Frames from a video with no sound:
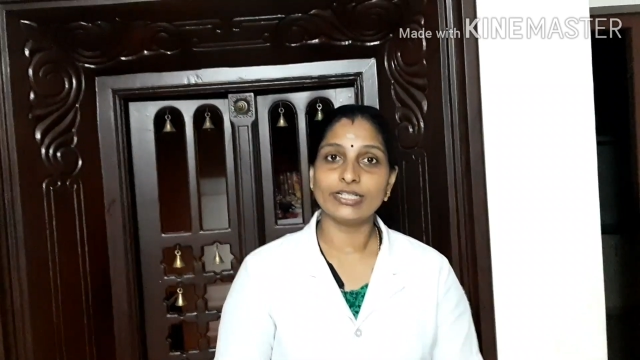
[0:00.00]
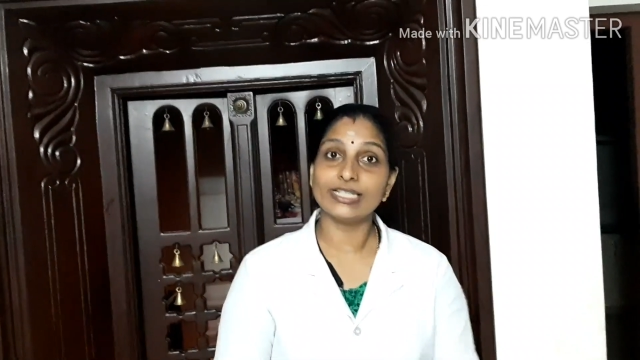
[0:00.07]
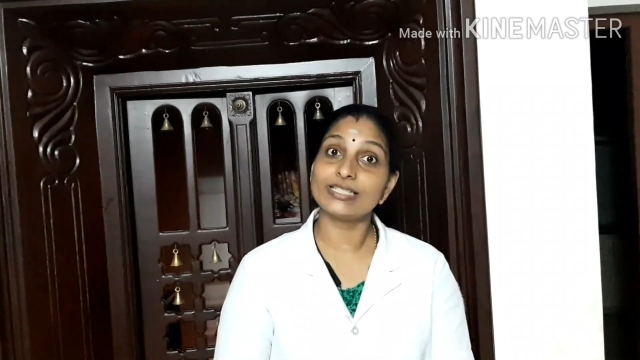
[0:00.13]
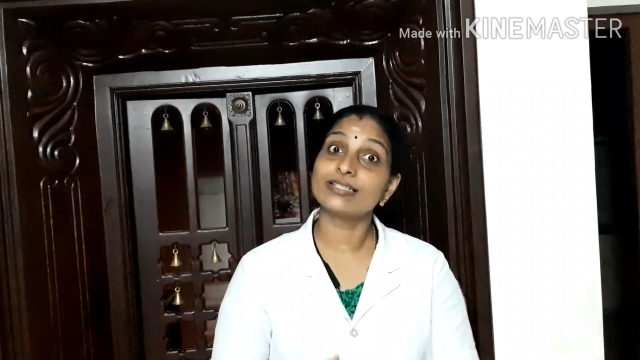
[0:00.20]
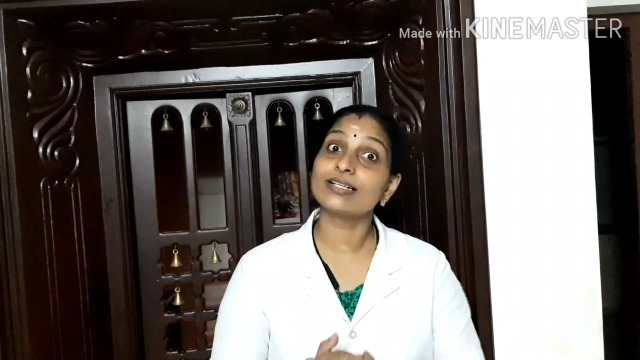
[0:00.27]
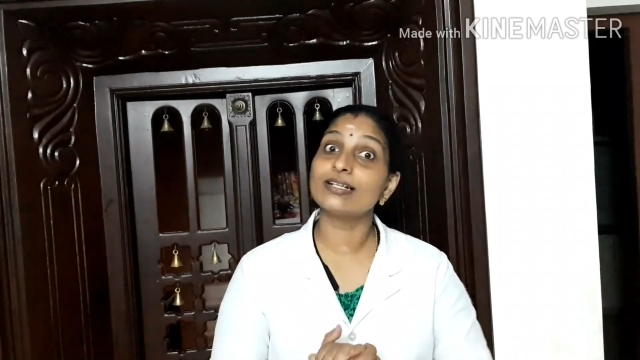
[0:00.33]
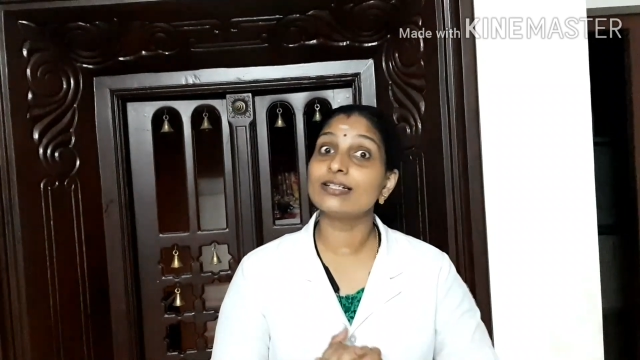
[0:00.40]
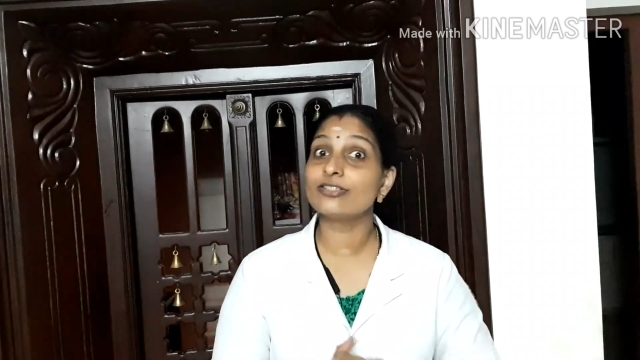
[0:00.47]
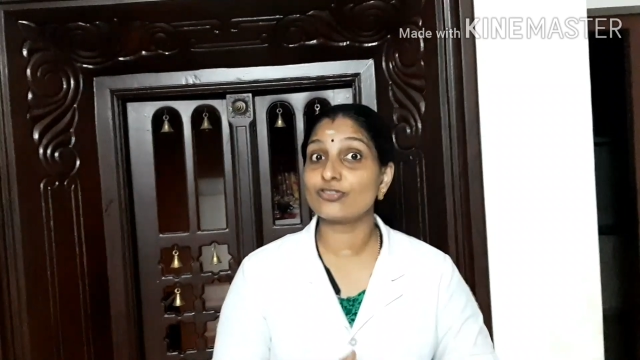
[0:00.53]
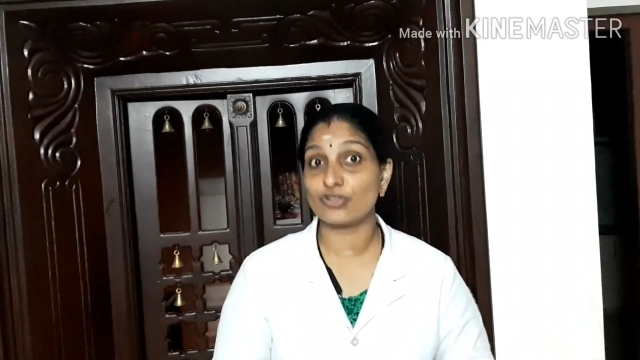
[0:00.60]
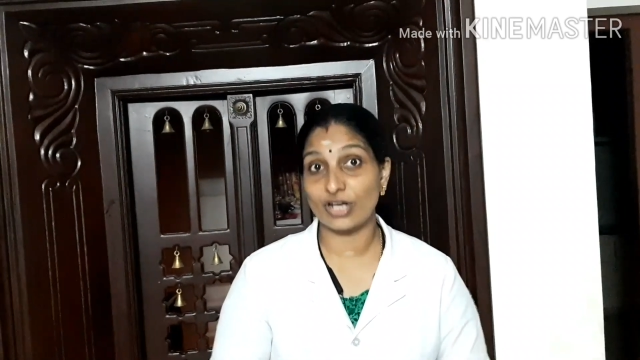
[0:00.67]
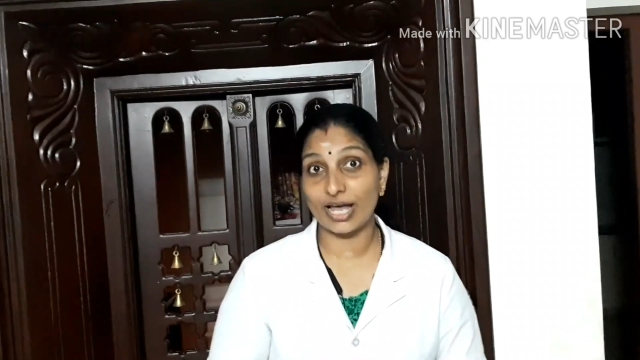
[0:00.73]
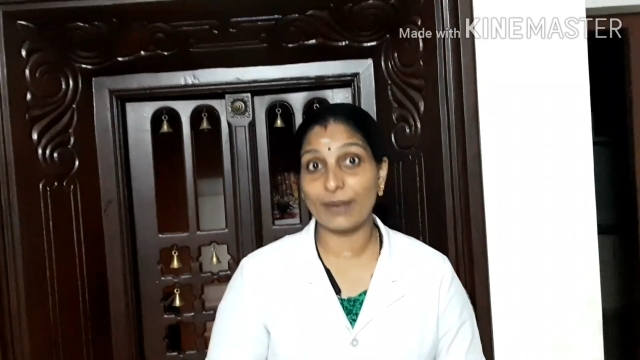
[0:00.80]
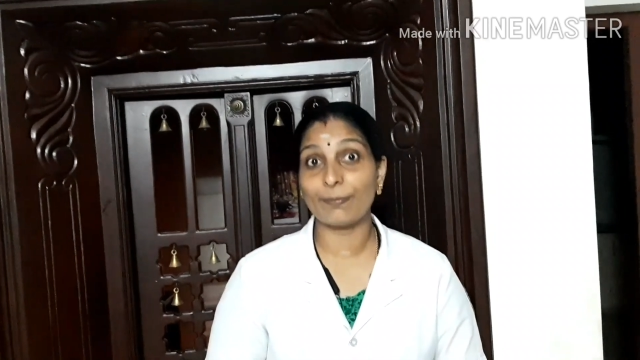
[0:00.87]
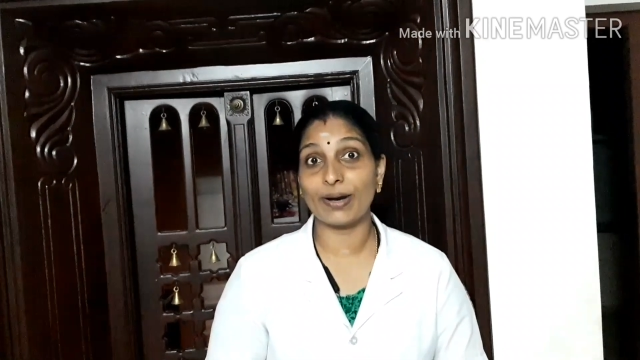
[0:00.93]
discussed
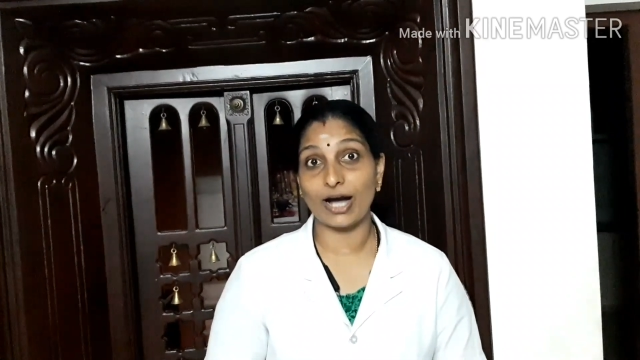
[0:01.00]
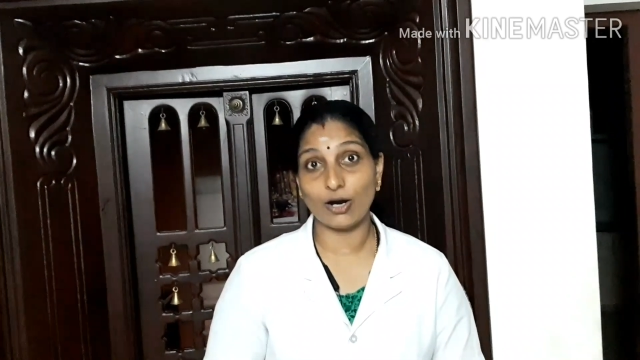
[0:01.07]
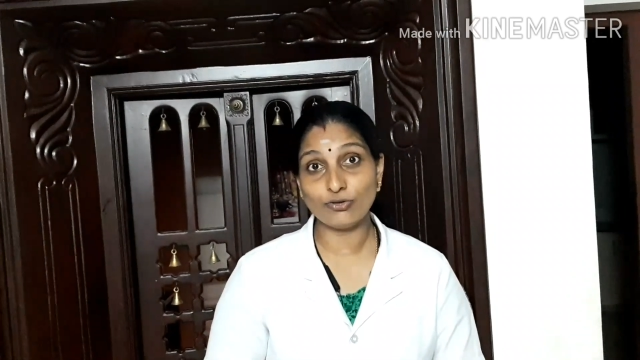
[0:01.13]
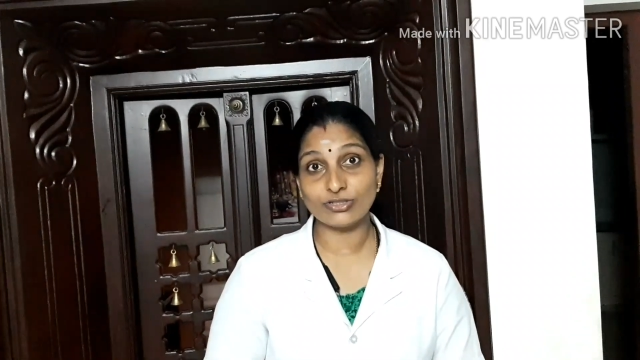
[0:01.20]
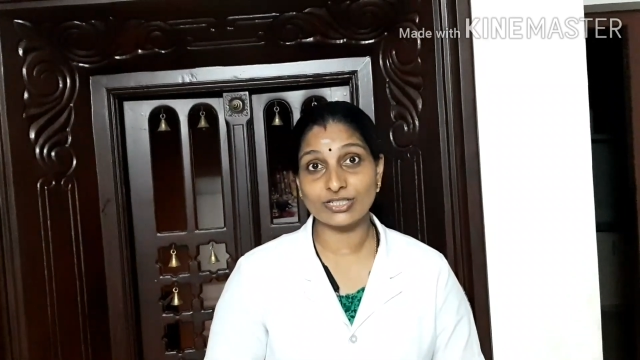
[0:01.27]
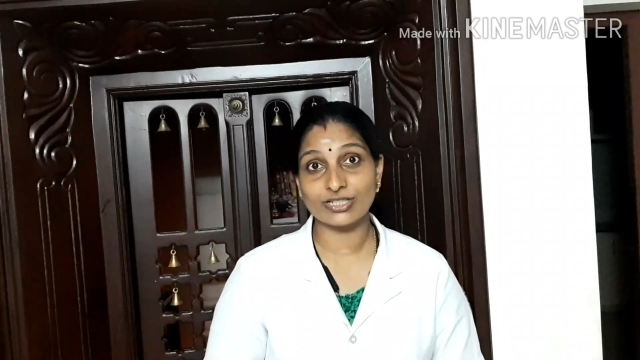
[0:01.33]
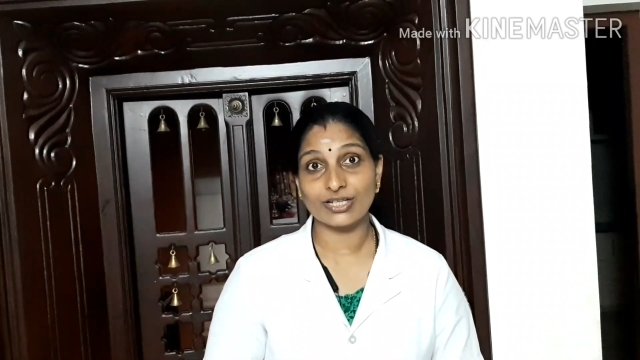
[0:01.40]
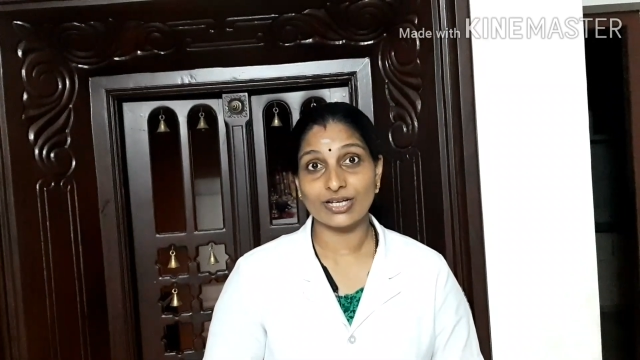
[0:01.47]
about